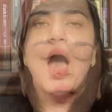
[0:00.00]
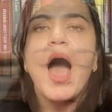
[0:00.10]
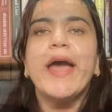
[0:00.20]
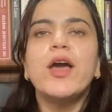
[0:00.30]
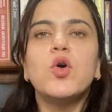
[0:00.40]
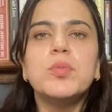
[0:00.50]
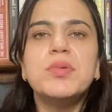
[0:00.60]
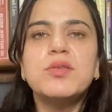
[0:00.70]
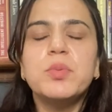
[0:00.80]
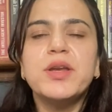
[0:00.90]
I hope
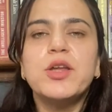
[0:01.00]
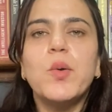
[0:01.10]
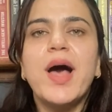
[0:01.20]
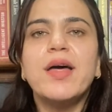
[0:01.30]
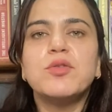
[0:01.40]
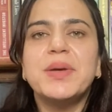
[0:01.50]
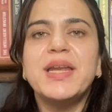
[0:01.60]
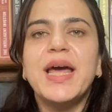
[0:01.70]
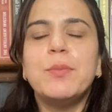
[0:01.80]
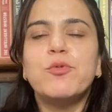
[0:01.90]
this video has
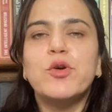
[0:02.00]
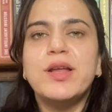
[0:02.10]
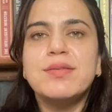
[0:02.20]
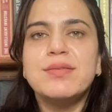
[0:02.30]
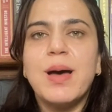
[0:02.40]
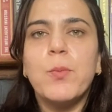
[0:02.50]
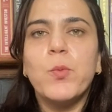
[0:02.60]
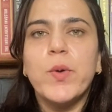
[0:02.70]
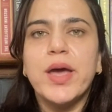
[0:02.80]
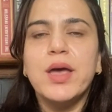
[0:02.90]
been helpful in some
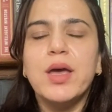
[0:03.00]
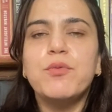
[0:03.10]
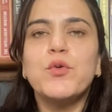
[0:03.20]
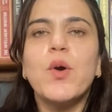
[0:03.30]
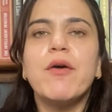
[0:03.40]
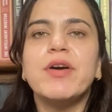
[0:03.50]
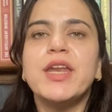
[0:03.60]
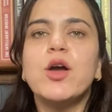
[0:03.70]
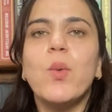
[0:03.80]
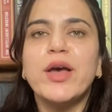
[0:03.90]
way. If you have
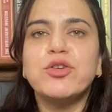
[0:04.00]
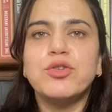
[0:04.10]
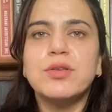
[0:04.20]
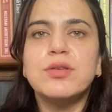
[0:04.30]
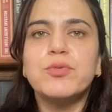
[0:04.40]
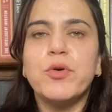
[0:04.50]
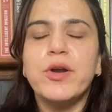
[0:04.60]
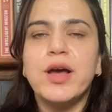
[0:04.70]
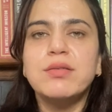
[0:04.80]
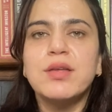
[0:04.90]
any questions for
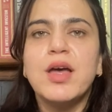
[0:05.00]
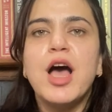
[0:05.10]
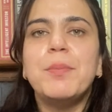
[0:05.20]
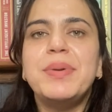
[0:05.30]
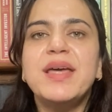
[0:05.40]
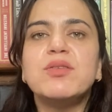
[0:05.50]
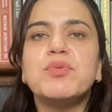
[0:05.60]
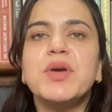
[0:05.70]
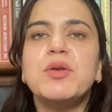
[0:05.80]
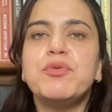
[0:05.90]
us, please
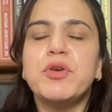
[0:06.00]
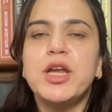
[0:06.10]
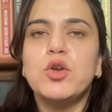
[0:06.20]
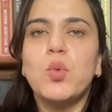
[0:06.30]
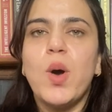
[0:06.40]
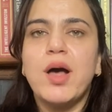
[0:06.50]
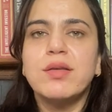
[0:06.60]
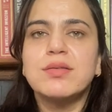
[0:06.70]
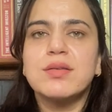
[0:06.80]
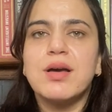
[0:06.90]
feel free to
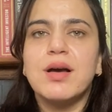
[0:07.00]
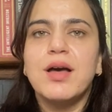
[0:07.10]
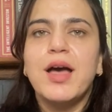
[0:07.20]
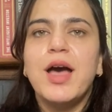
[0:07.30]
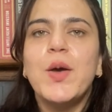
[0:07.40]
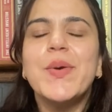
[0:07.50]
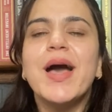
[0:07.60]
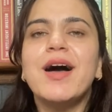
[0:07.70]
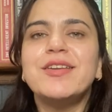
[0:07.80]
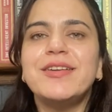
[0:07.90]
ask. We
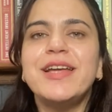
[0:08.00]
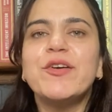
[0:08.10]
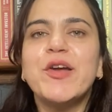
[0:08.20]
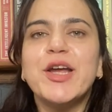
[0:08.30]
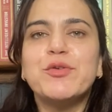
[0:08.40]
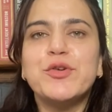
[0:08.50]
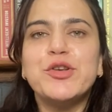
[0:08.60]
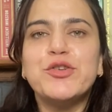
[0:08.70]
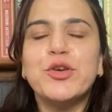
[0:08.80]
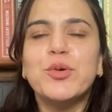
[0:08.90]
are utterly grateful
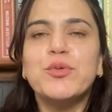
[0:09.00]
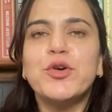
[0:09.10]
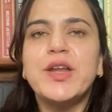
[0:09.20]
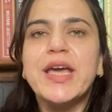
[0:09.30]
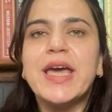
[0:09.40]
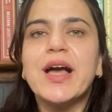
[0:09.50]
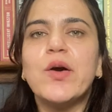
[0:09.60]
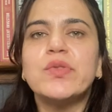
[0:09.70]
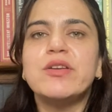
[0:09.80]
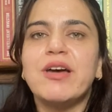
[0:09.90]
to you for taking
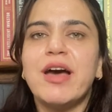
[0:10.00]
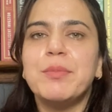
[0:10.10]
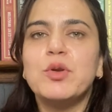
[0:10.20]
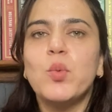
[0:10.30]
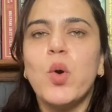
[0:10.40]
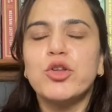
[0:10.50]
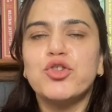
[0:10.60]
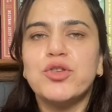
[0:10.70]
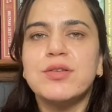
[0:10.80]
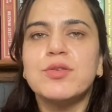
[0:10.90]
out the time to
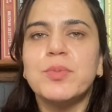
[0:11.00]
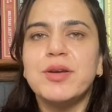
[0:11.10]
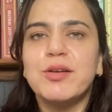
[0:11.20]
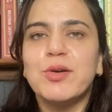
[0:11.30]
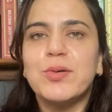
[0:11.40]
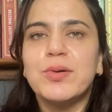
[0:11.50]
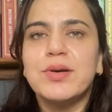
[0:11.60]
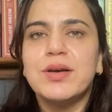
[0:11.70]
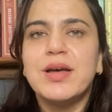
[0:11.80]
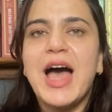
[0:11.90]
watch this video.
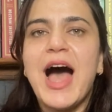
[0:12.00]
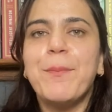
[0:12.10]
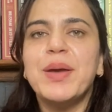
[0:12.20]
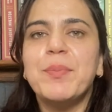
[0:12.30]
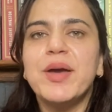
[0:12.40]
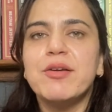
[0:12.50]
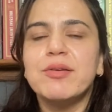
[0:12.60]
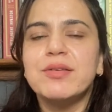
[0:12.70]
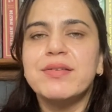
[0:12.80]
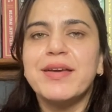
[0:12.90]
Happy
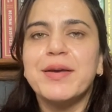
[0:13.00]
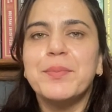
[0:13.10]
parenting.